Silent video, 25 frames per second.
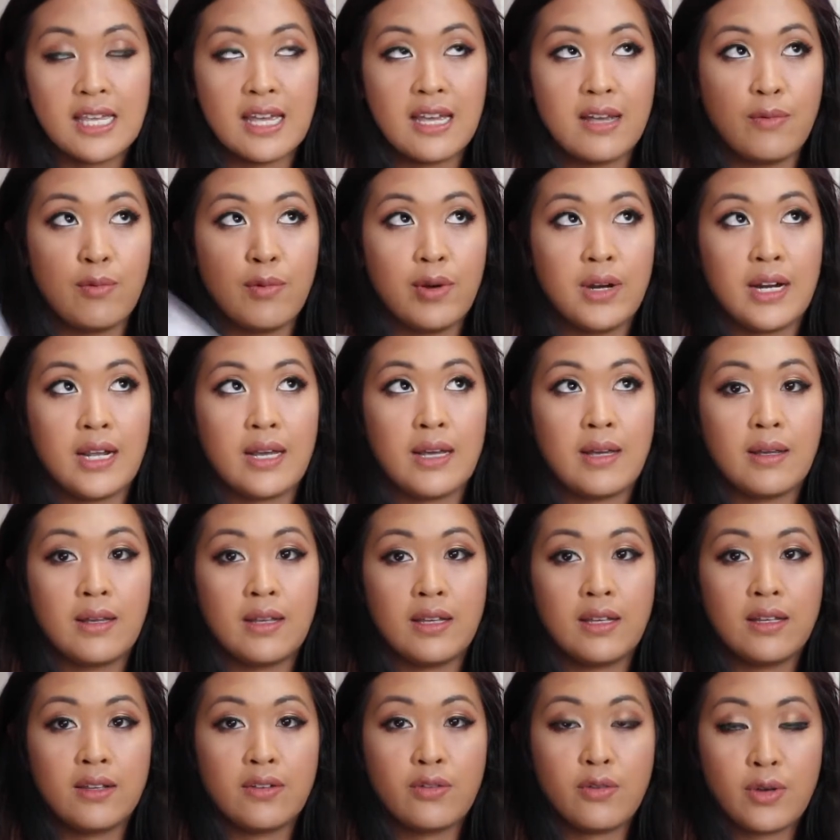and when
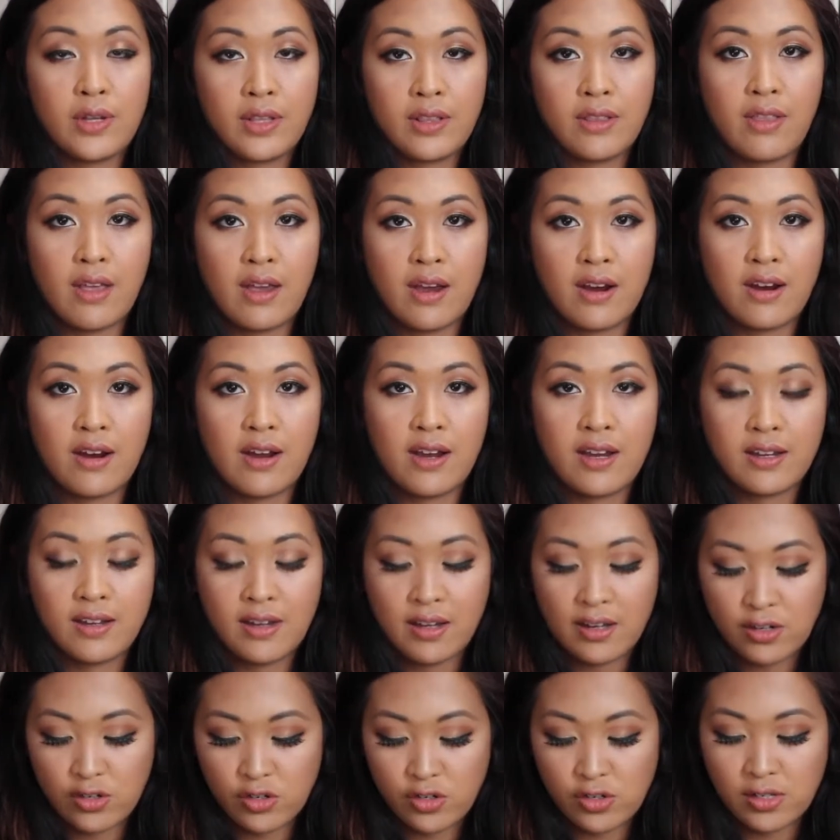I quit there, I
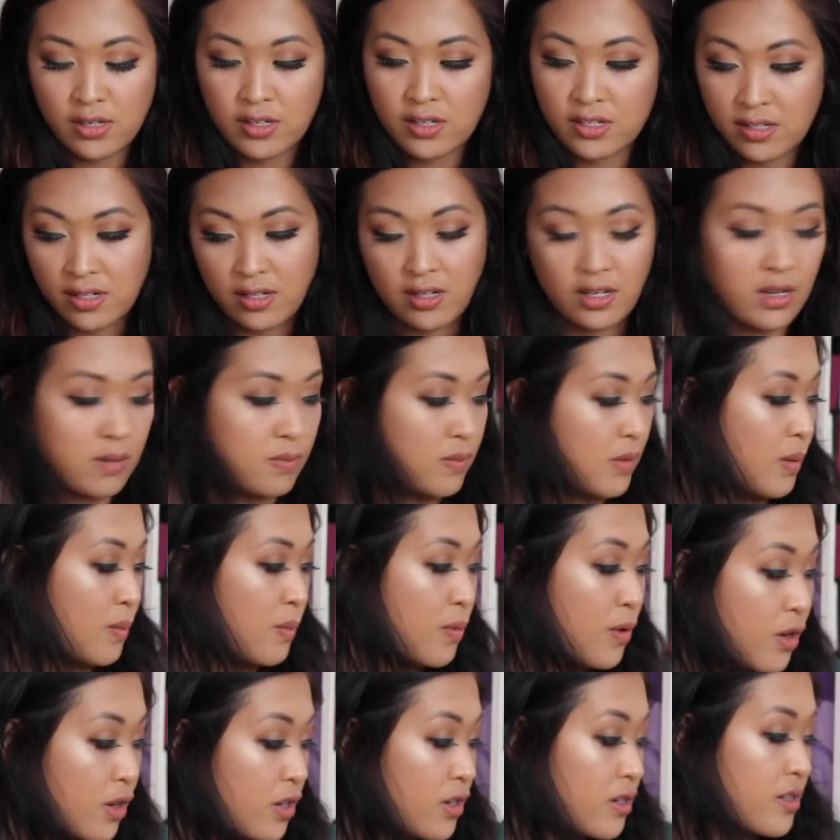kind of just like stuck it in my
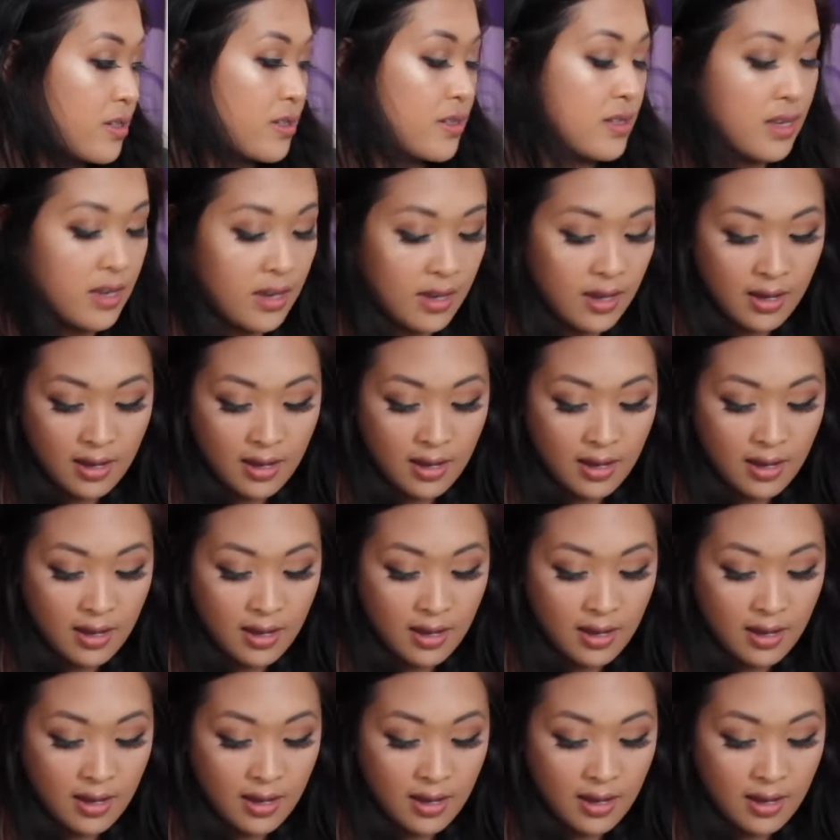purse.